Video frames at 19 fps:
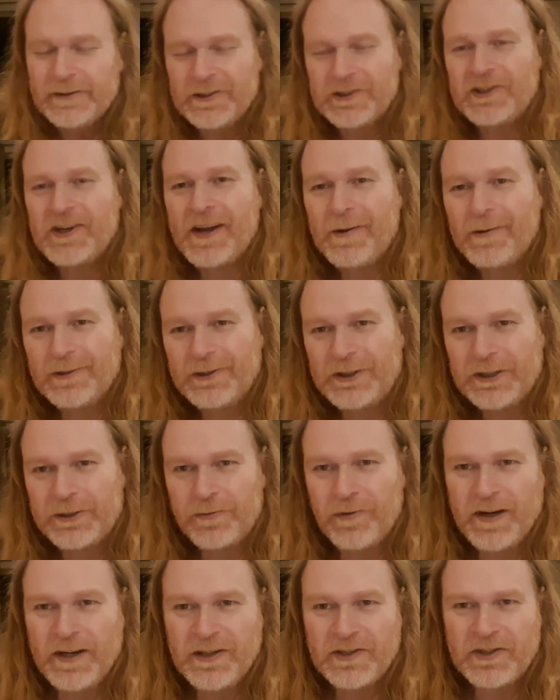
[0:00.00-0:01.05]
The channel's
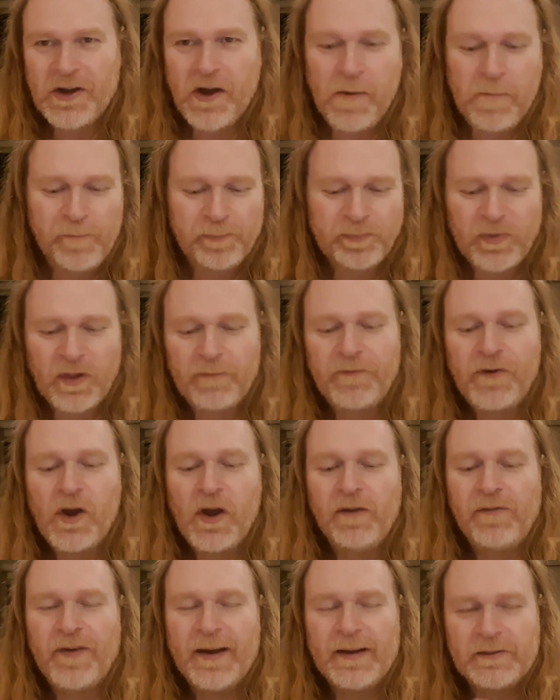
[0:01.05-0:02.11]
just reached
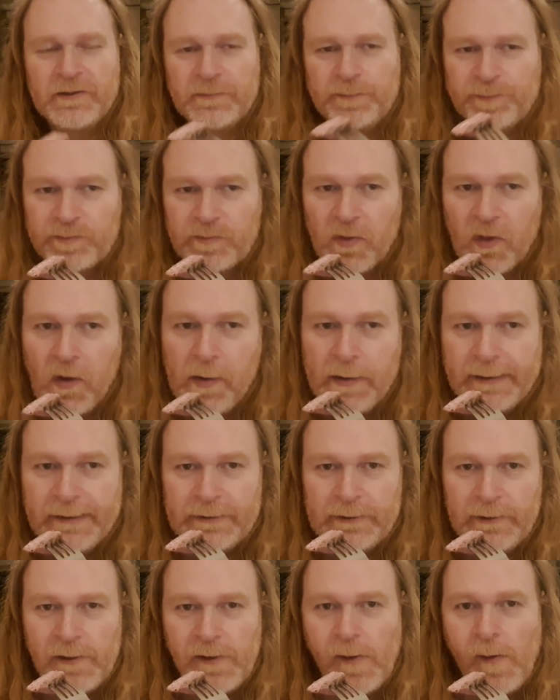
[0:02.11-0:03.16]
30,000
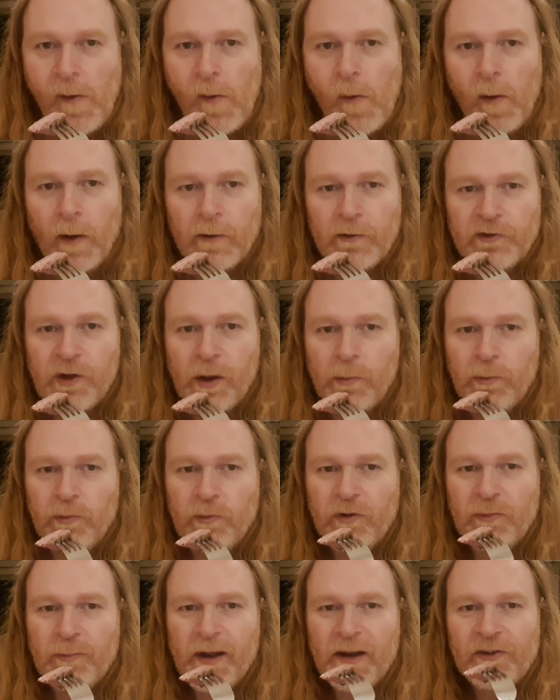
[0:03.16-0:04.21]
subs.
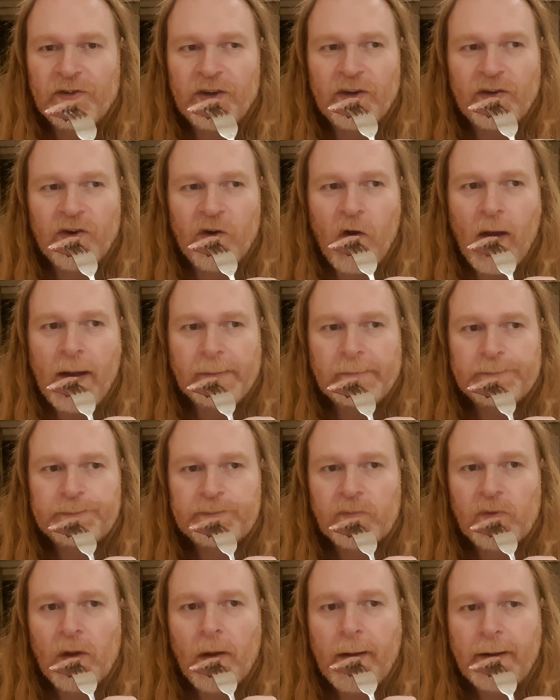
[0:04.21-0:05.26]
We smashed it tonight.
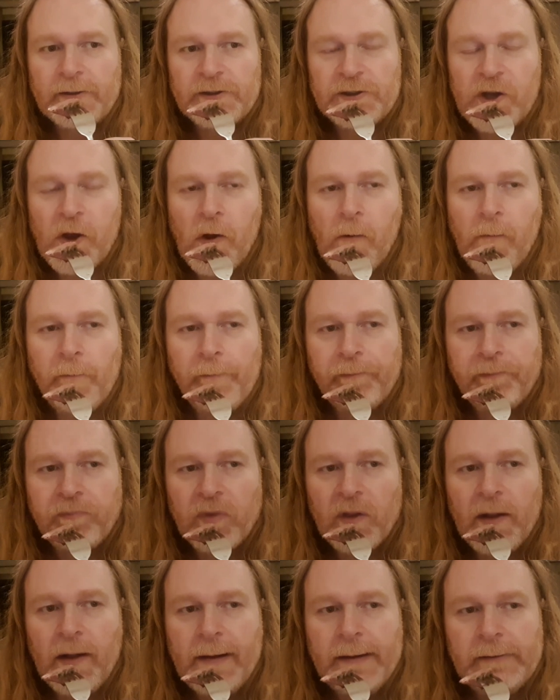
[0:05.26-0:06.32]
So
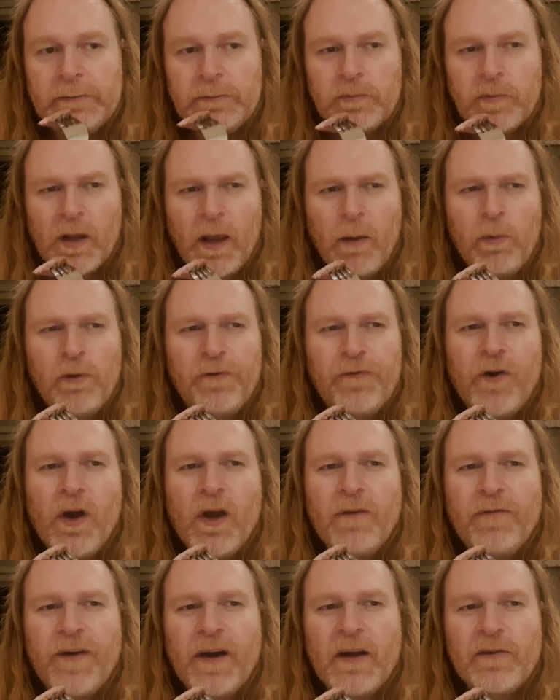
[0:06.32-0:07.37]
it was
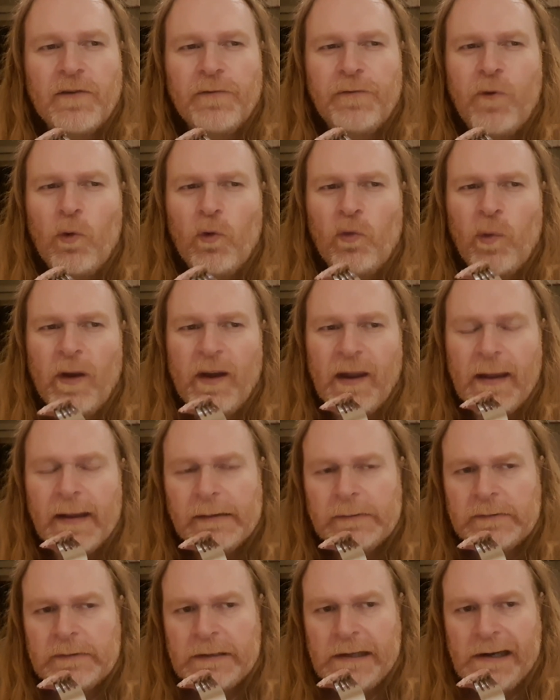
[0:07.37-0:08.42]

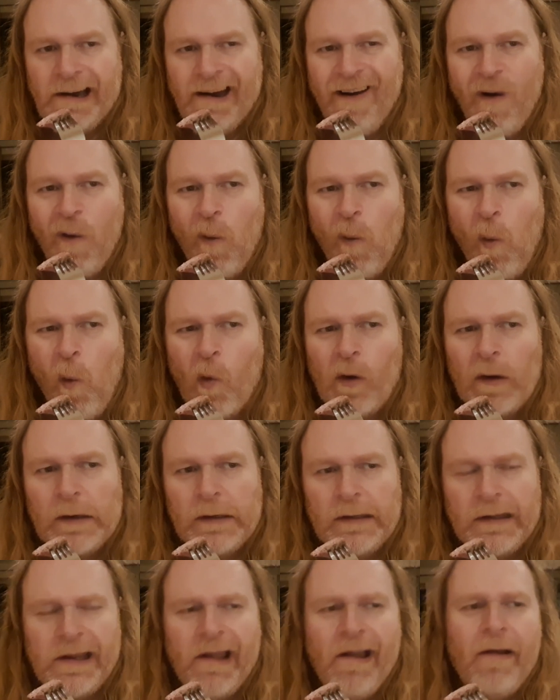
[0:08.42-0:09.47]
30,420,
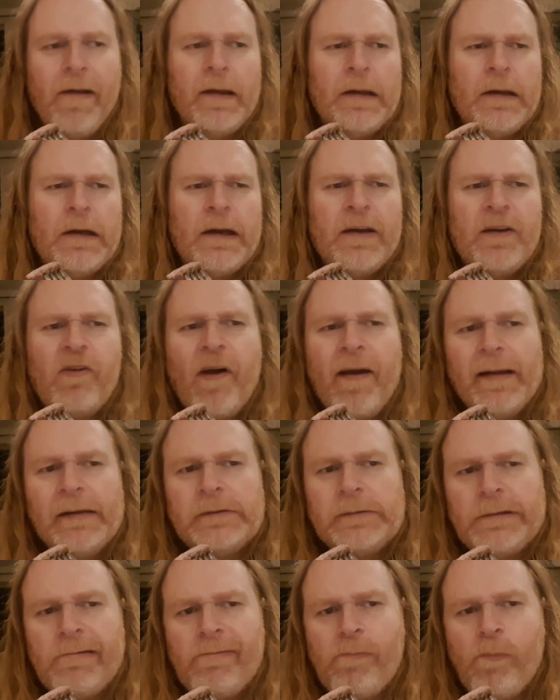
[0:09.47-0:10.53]
and I had
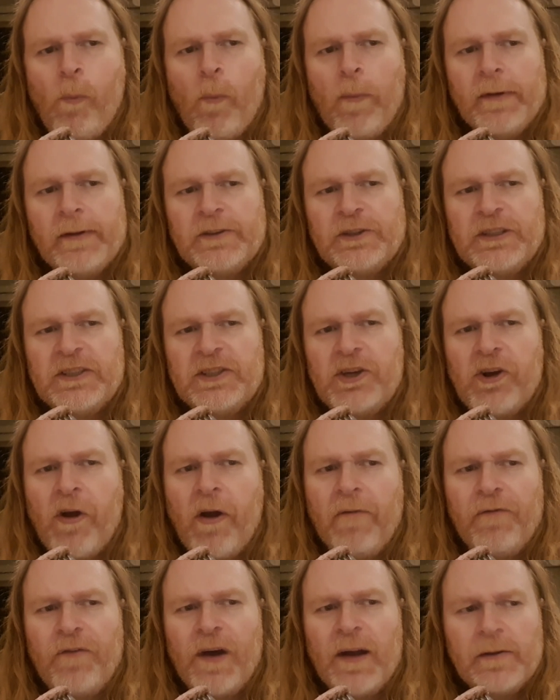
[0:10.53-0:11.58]
like
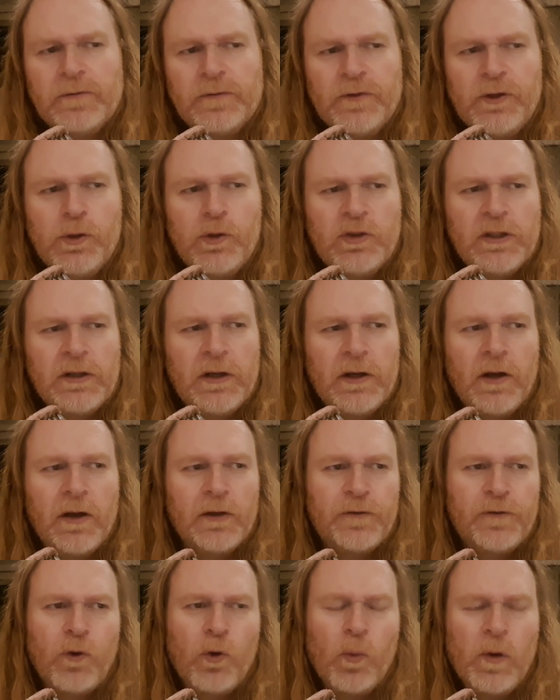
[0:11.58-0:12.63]
69,000 views in the
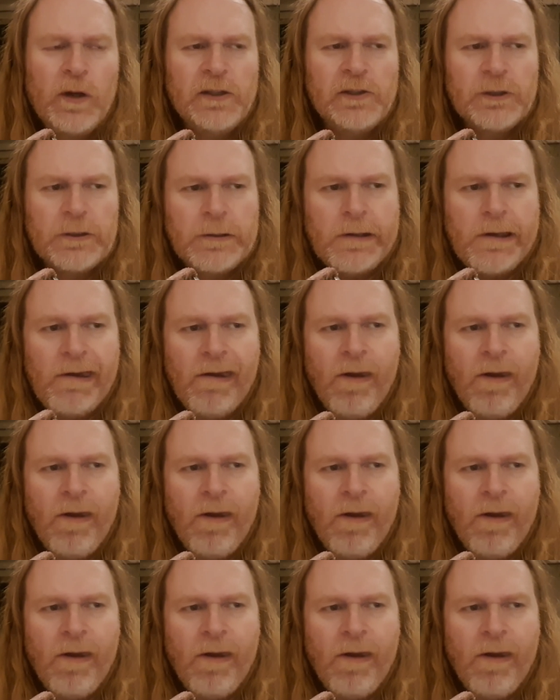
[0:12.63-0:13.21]
last 4 weeks,